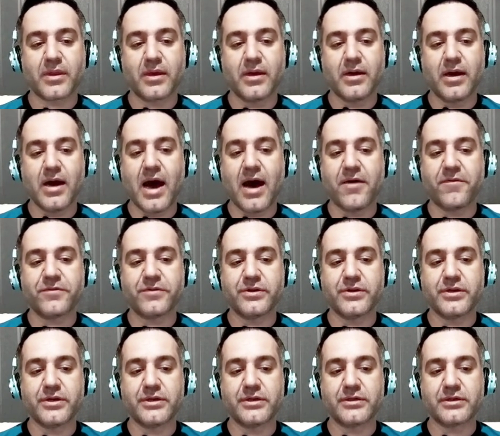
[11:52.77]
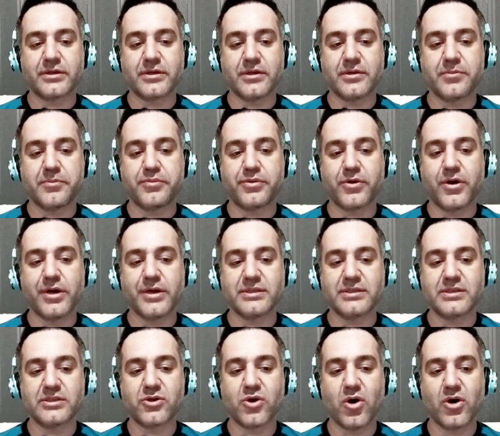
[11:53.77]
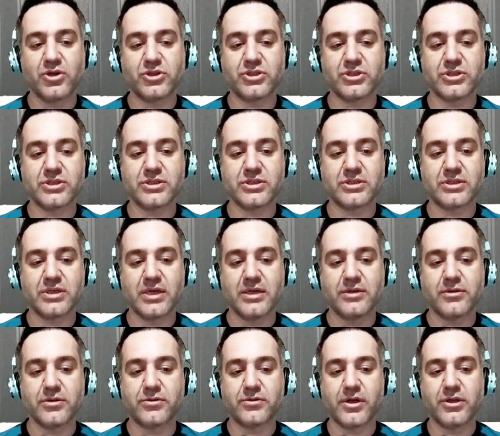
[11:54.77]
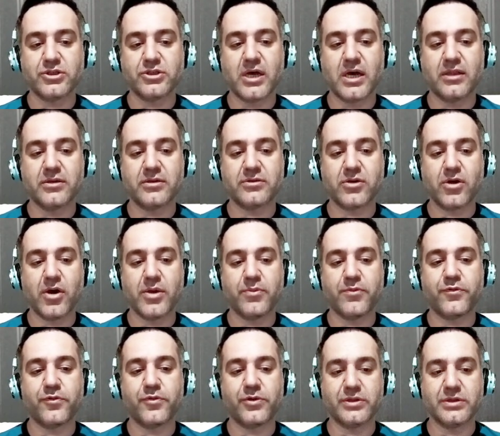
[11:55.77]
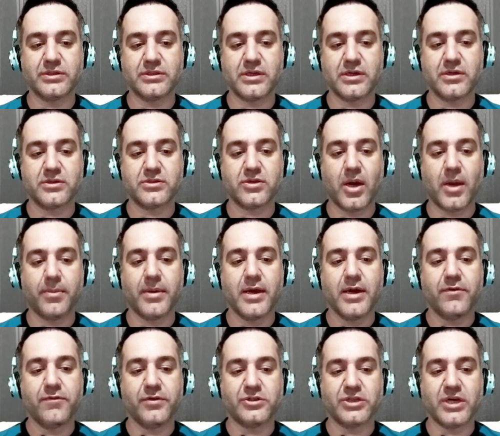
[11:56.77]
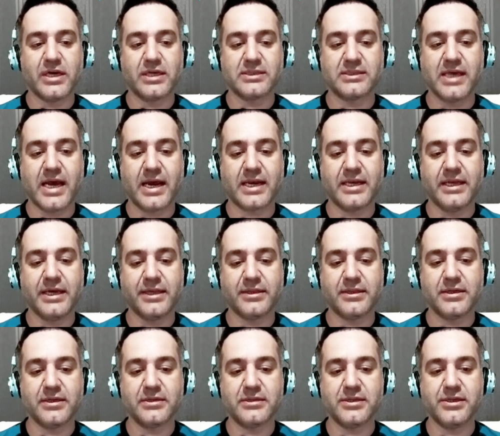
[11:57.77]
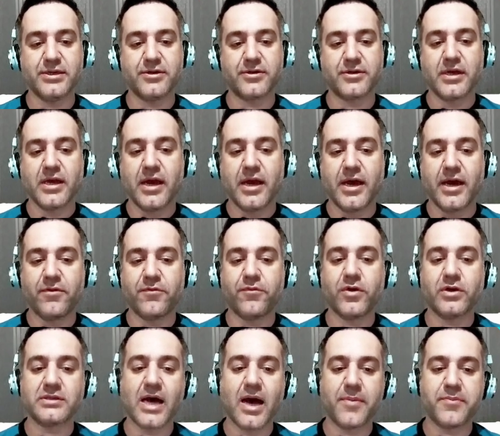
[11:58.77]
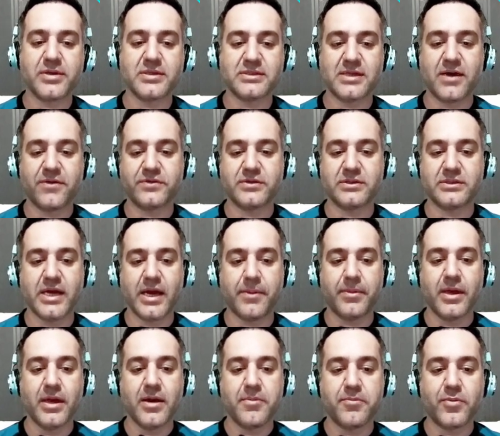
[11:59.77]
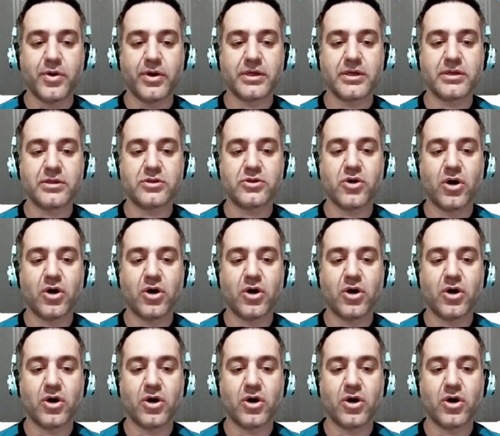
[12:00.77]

after price touches the trend channel time for the third time, which exactly it did here. And what happens after that? Market